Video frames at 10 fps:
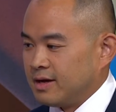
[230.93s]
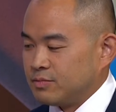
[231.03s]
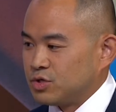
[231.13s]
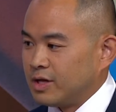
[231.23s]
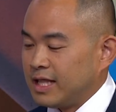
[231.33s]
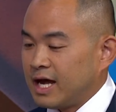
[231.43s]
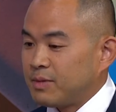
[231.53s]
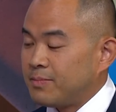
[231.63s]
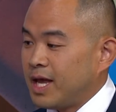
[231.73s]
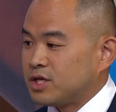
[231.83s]
So a lot of
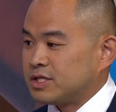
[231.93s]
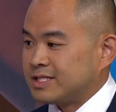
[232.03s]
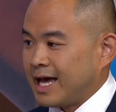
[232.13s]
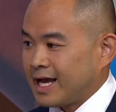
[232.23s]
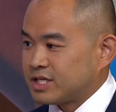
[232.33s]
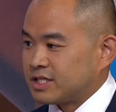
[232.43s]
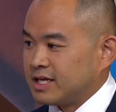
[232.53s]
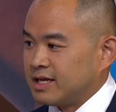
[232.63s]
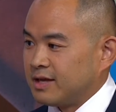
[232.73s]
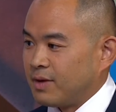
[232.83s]
my patients
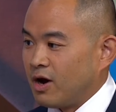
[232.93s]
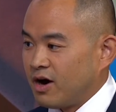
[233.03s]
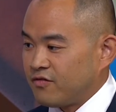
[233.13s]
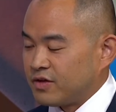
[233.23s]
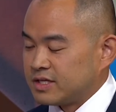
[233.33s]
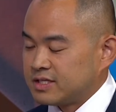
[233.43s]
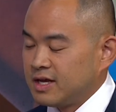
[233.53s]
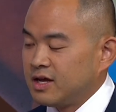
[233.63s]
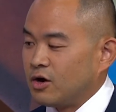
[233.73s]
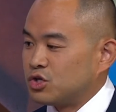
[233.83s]
actually in my office
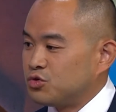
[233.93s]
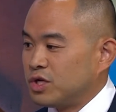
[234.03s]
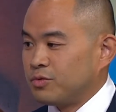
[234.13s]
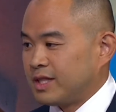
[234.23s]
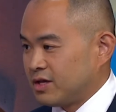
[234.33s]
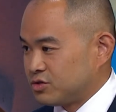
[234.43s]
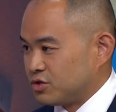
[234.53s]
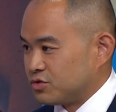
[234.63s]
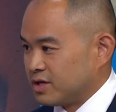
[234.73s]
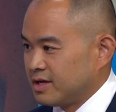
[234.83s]
are treated without
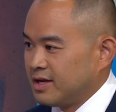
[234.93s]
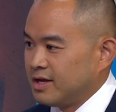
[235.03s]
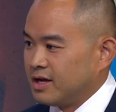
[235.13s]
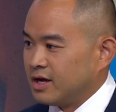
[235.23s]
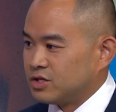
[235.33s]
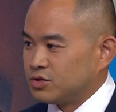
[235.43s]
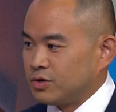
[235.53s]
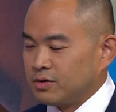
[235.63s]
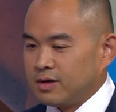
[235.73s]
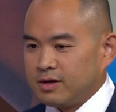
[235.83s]
surgery.
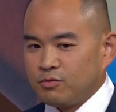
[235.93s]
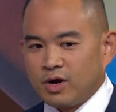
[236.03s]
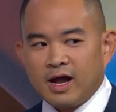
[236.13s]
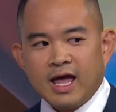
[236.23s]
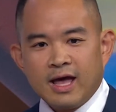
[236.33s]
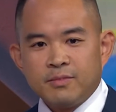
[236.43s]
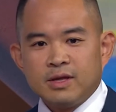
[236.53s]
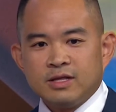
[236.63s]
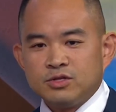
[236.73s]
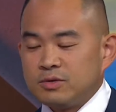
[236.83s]
So where I am
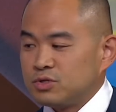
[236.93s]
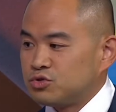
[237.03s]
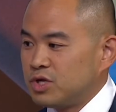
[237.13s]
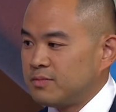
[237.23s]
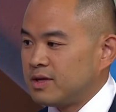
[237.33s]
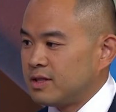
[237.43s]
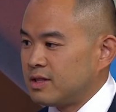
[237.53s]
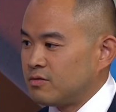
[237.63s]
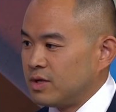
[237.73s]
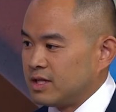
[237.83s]
in terms of treatment,
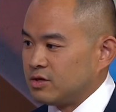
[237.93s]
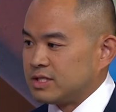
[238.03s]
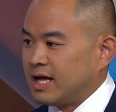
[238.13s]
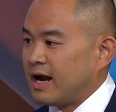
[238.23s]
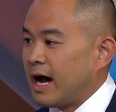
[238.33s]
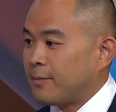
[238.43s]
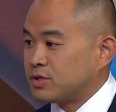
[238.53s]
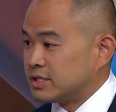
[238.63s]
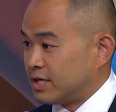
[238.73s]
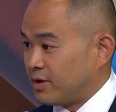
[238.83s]
there's a lot of
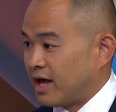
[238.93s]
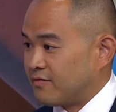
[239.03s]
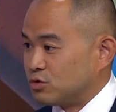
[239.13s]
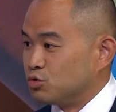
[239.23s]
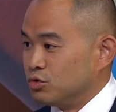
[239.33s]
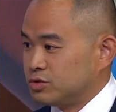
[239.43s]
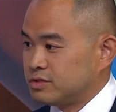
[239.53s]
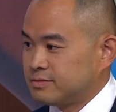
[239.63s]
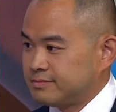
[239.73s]
options that we have in tools.